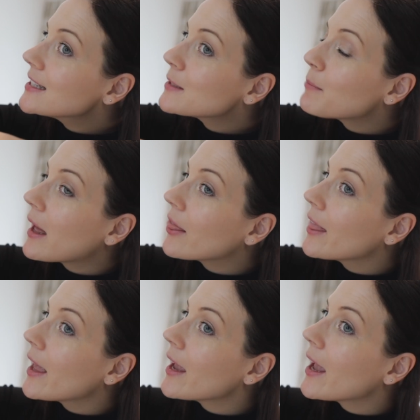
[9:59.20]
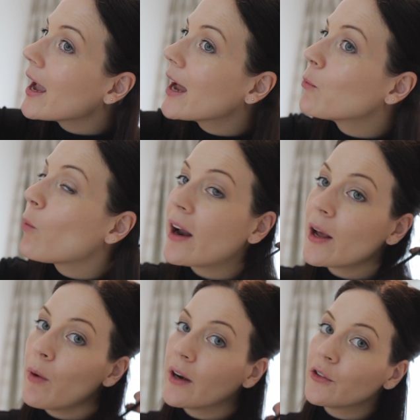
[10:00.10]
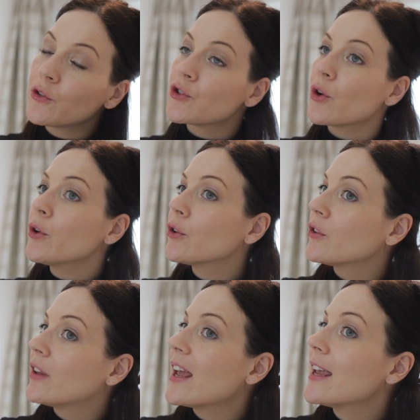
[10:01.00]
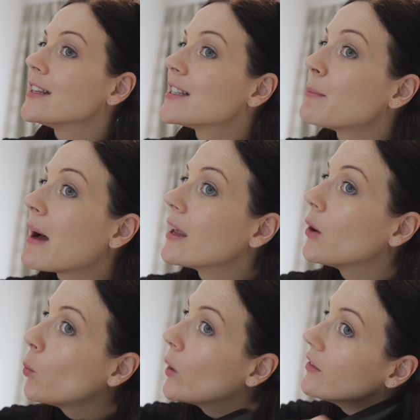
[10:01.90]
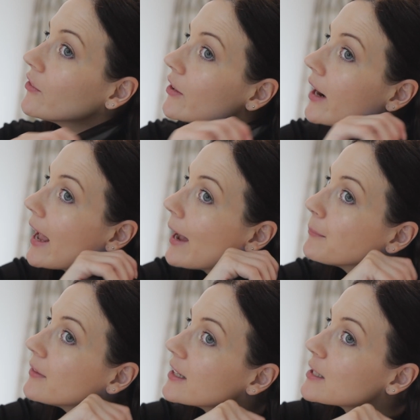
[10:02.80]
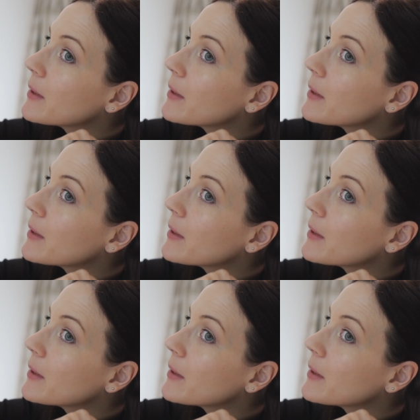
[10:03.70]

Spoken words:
is Monday, and what I wanted to show you today is my winter empties,